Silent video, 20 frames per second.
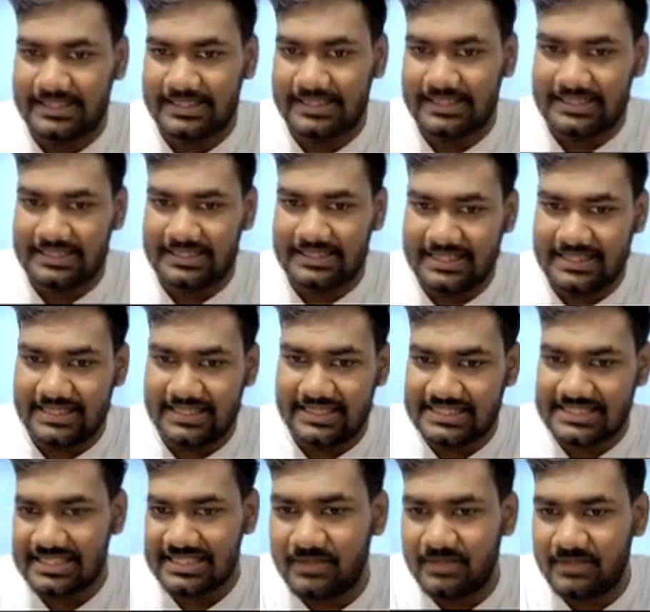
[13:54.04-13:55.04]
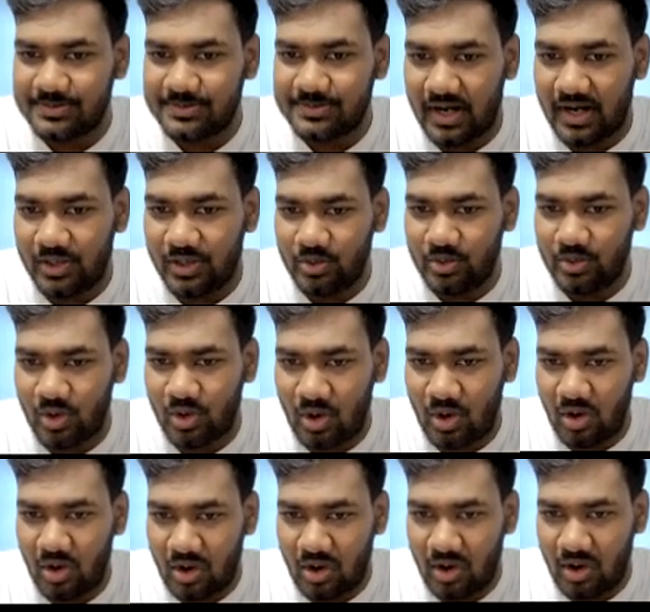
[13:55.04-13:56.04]
This income is what you
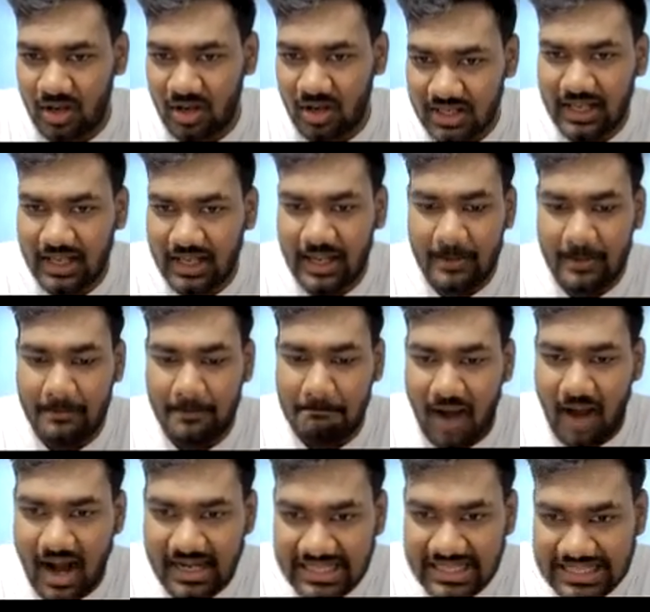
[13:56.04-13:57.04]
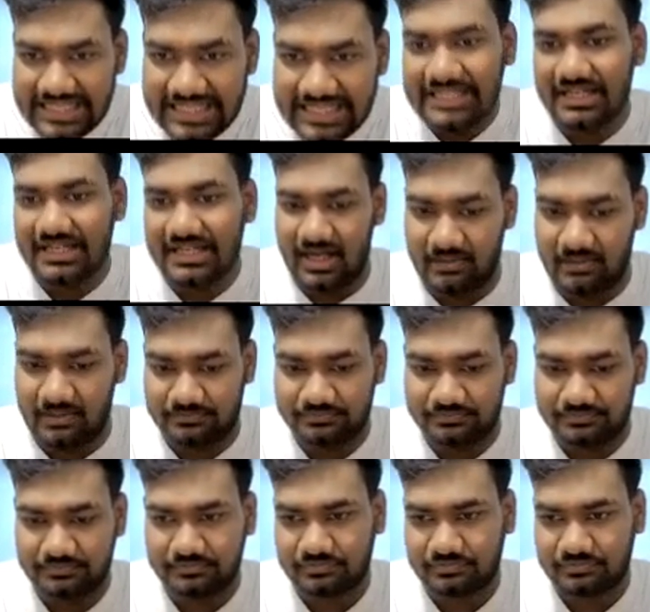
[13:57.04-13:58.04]
call money income.
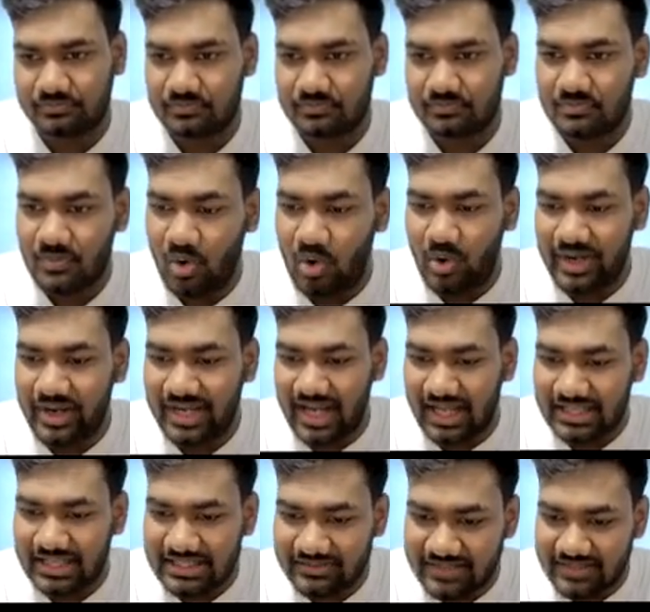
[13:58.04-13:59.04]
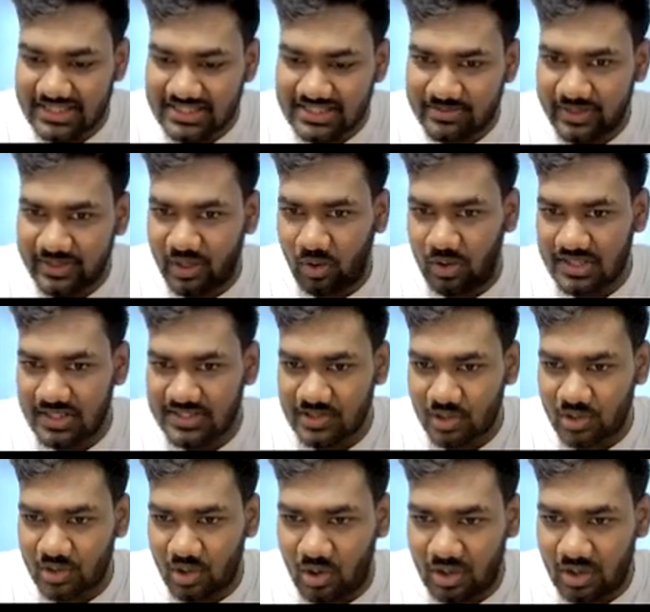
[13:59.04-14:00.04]
Or in other words, we also
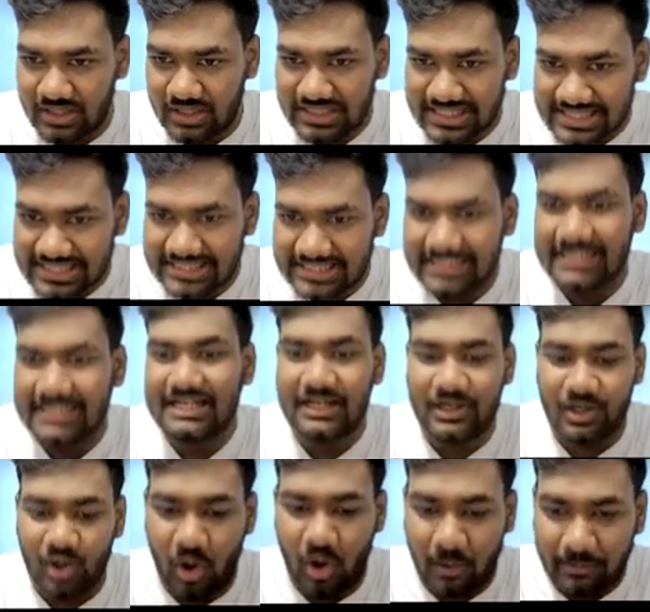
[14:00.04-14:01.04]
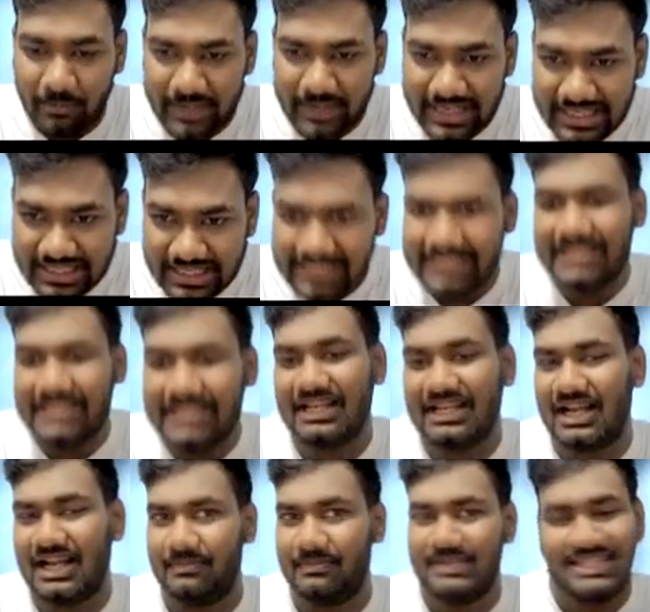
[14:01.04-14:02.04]
call this nominal
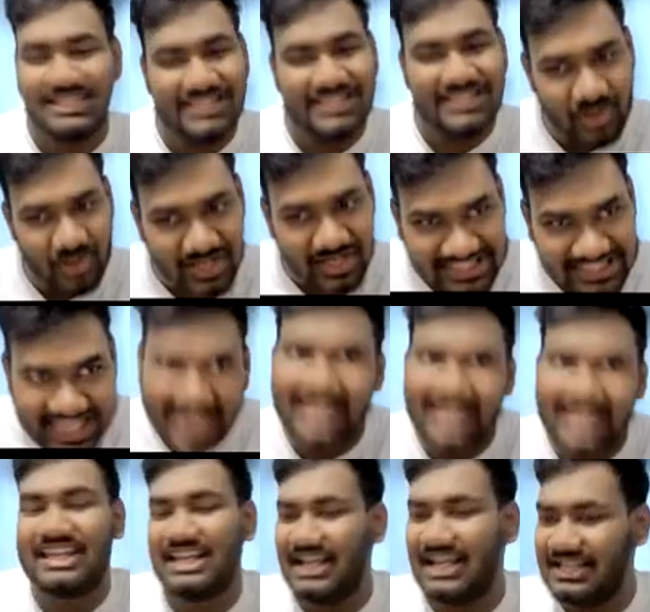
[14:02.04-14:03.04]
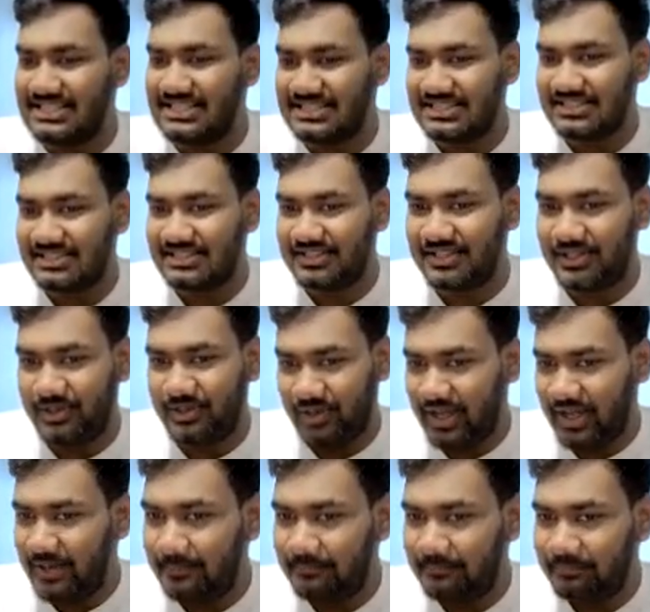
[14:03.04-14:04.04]
income. This is your salary, guys.
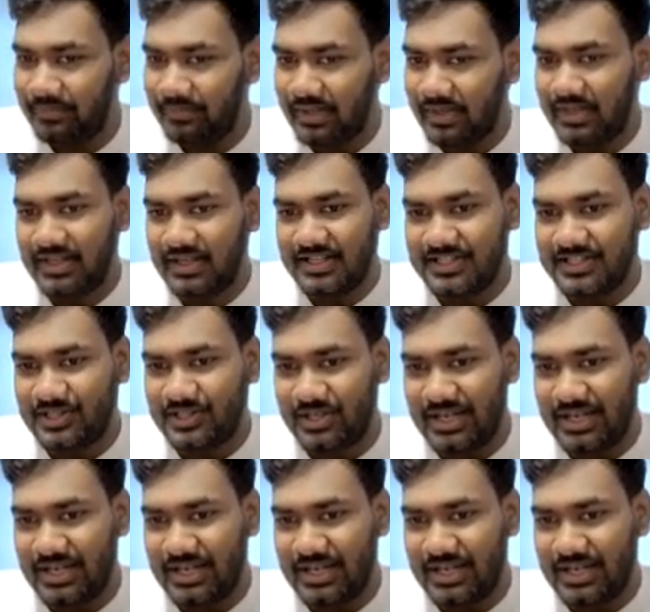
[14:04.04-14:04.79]
Okay. So let